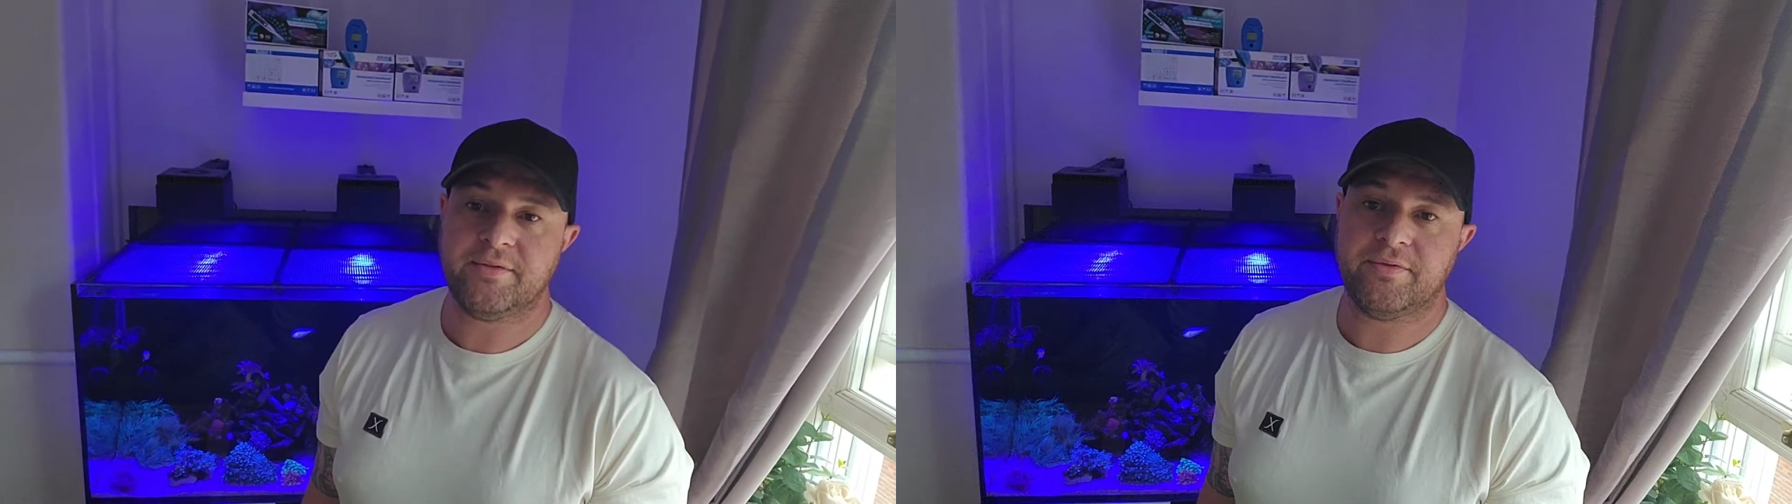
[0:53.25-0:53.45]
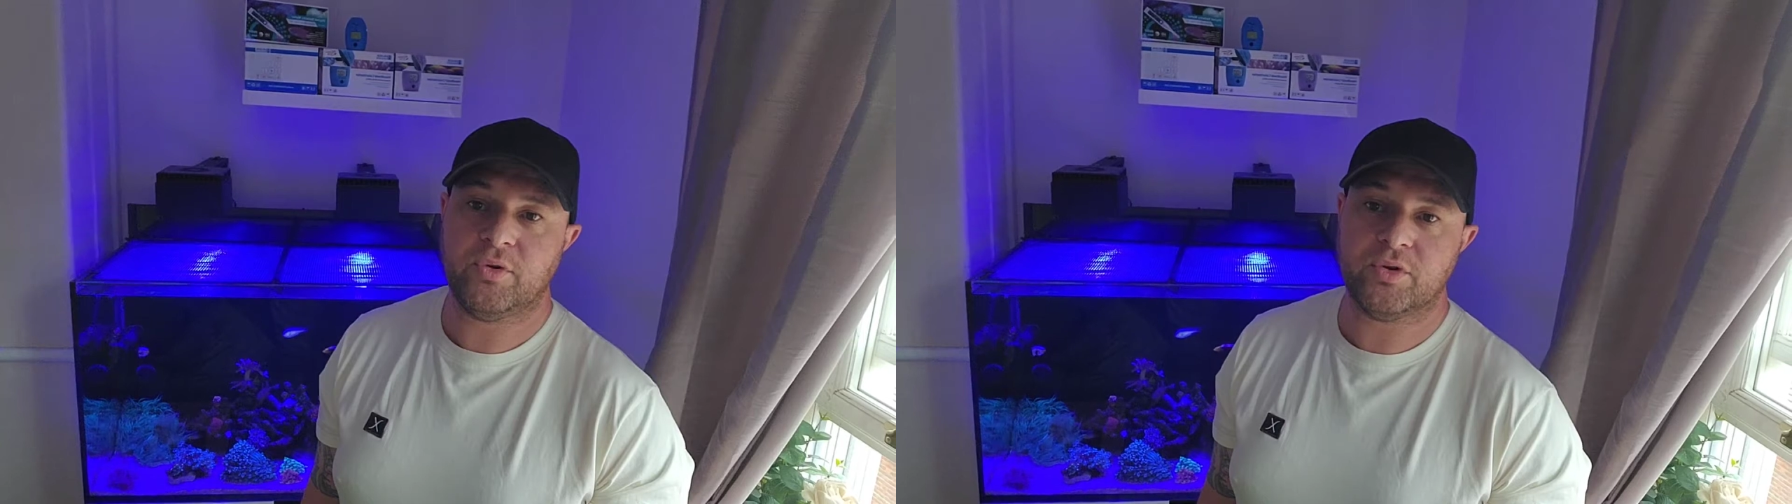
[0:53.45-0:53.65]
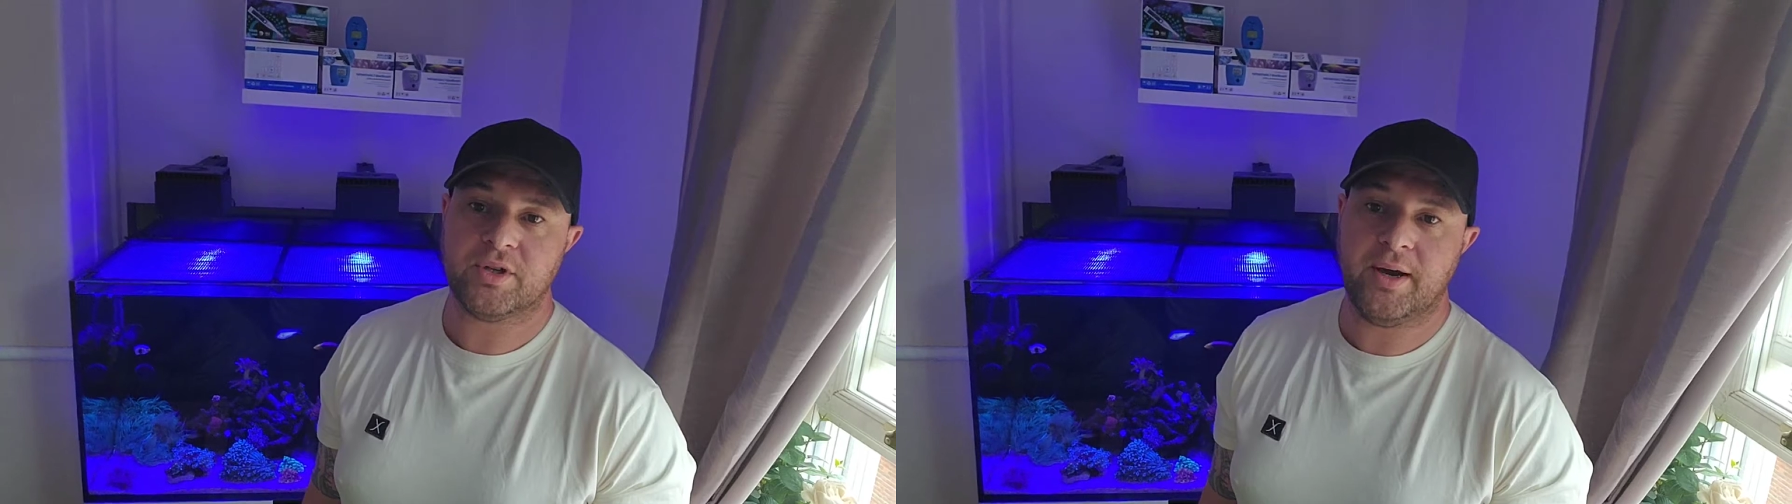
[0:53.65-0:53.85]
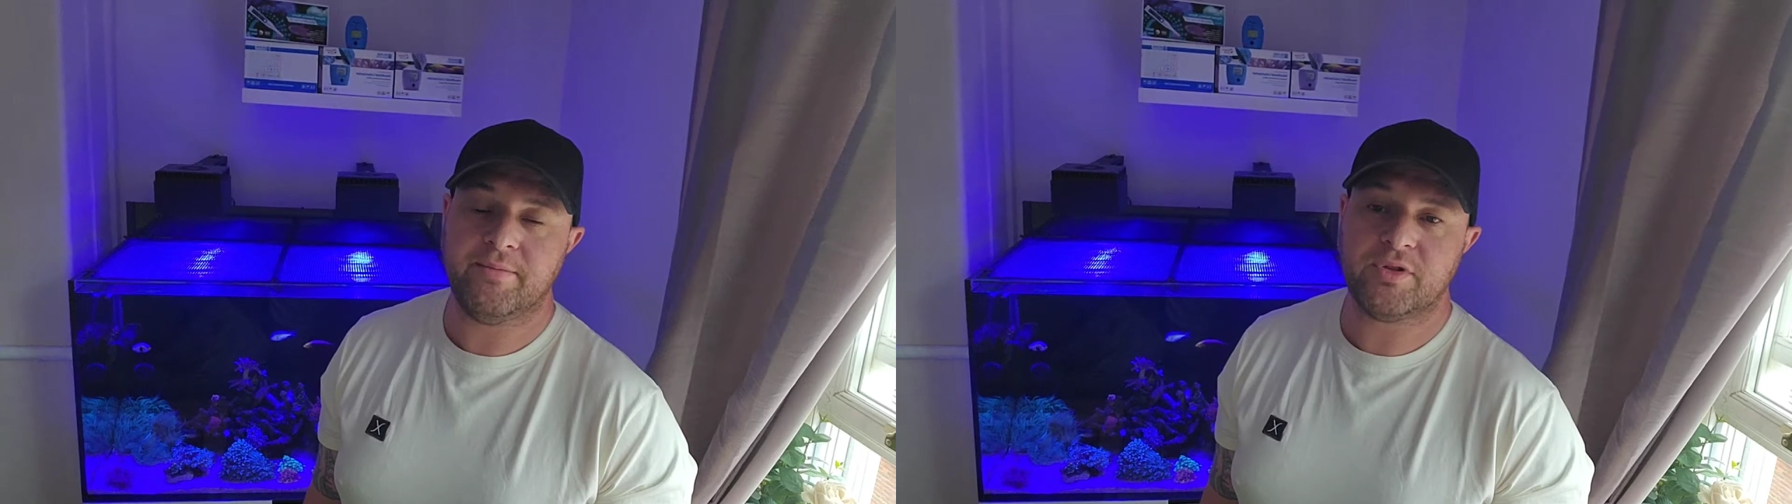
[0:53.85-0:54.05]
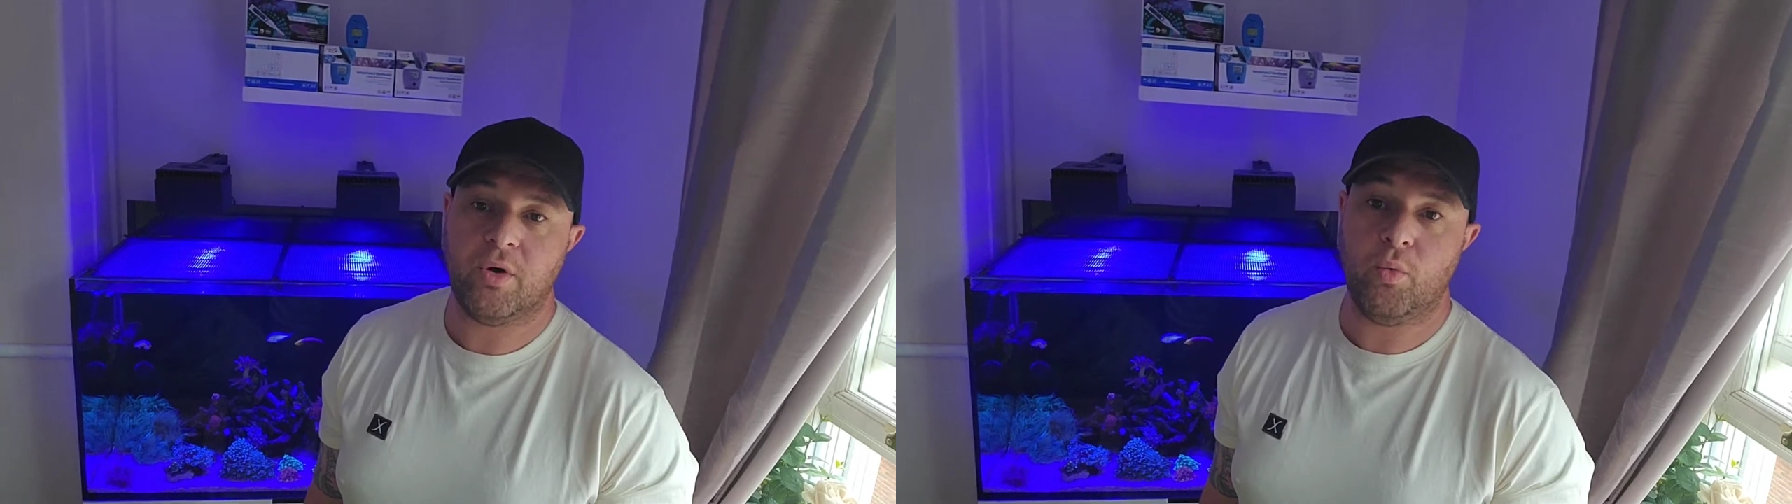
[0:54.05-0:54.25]
four
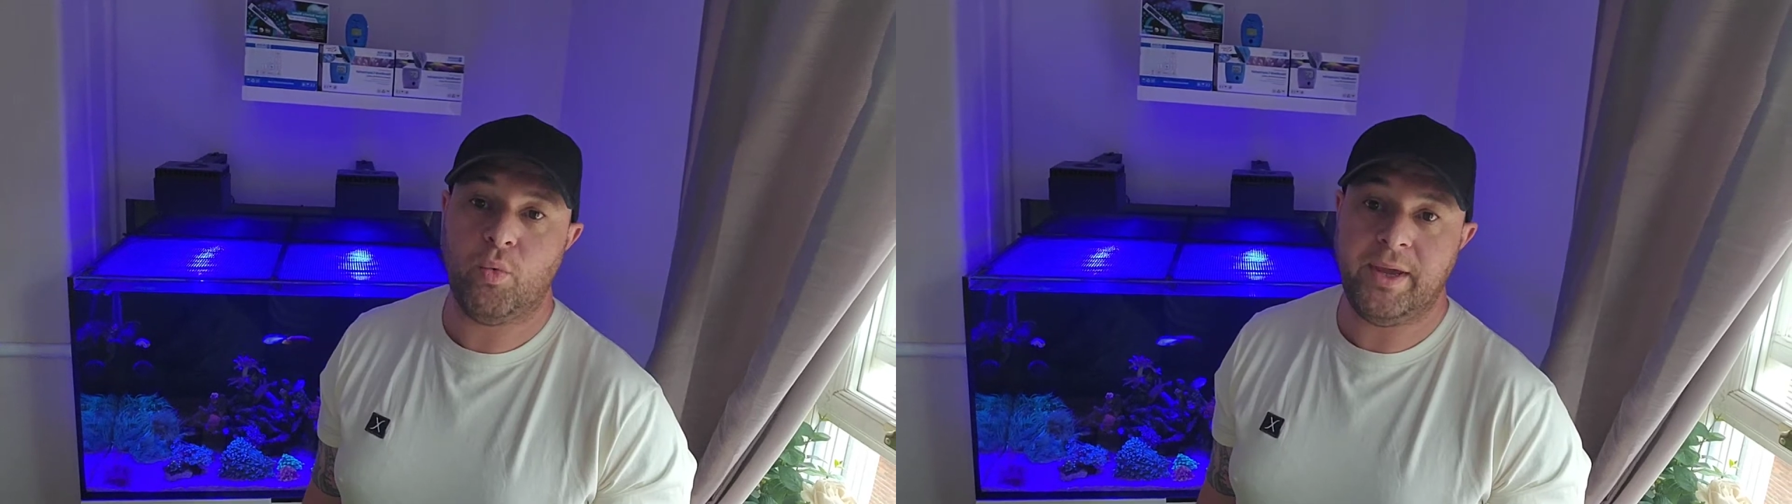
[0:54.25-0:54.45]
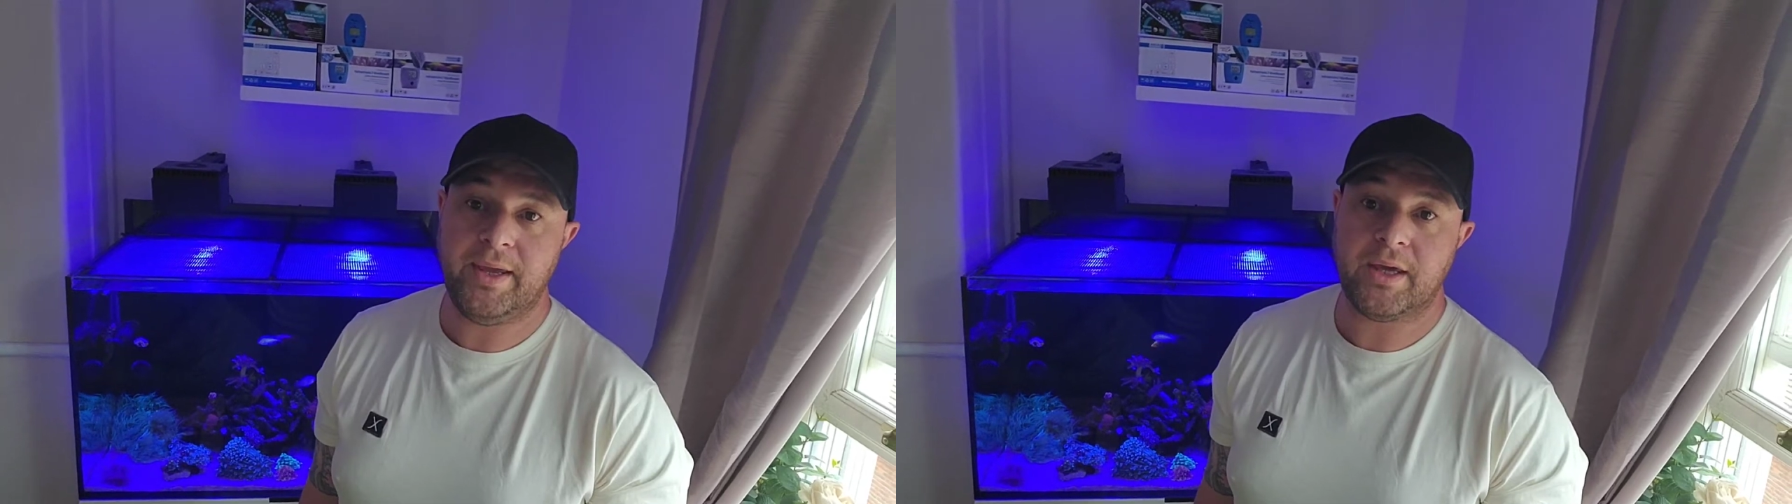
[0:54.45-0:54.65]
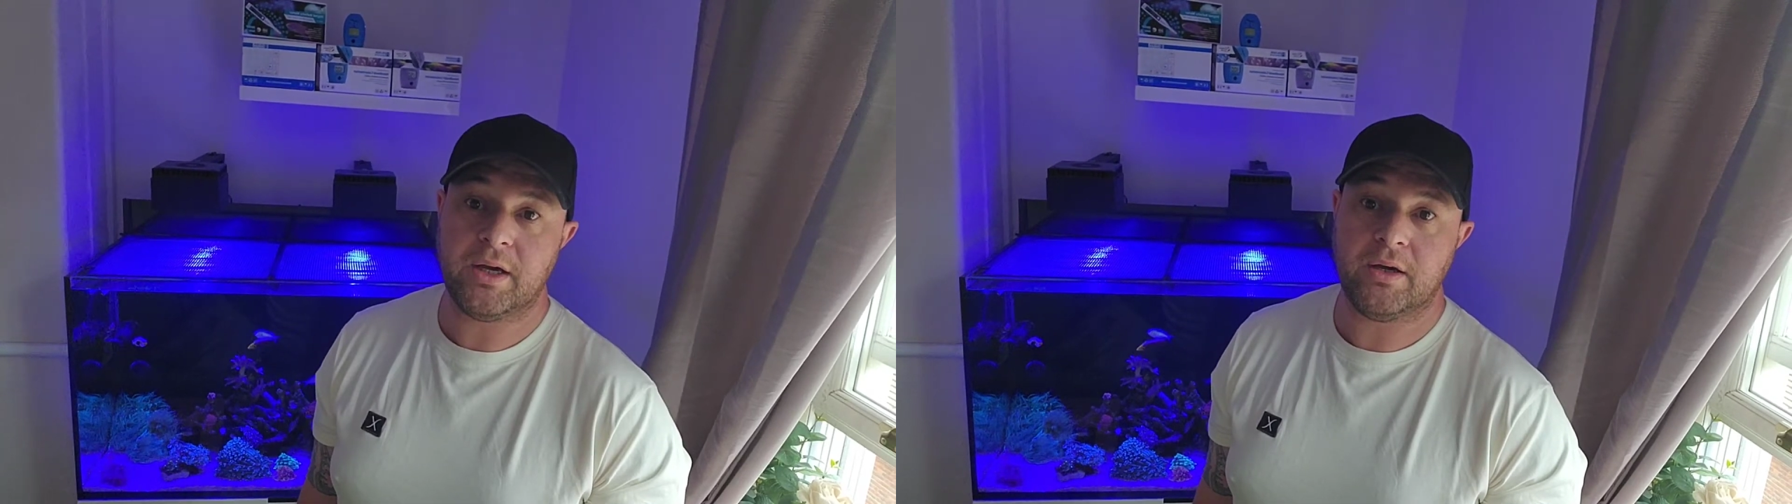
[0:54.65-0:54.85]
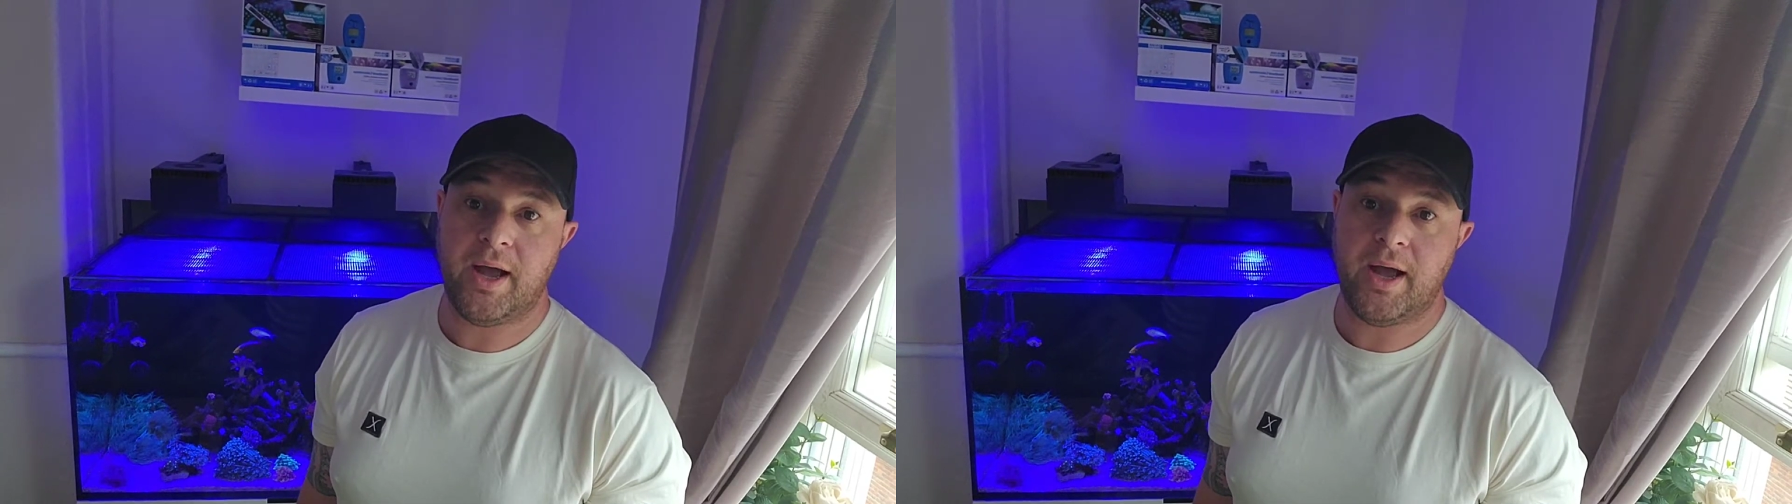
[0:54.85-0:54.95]
times a week